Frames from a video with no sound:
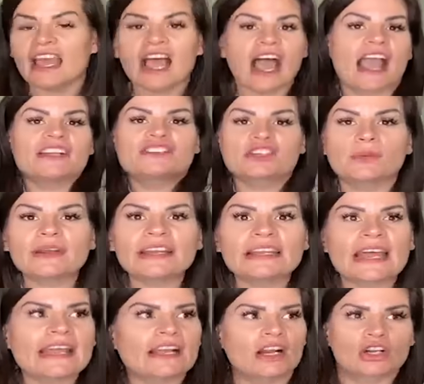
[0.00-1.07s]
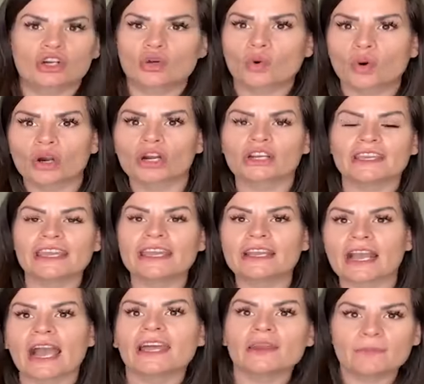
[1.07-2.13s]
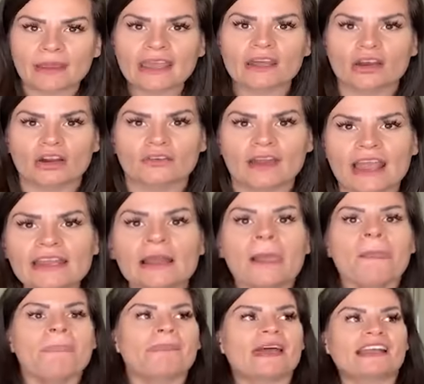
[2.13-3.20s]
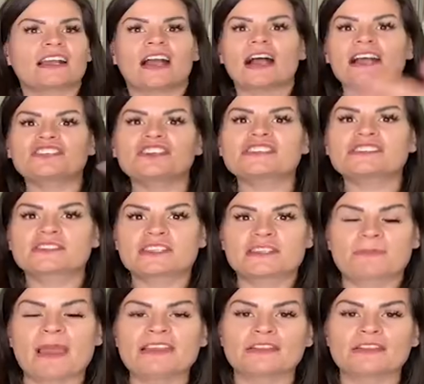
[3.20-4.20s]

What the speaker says: I do it in like a quirky kind of manner, right? Like I just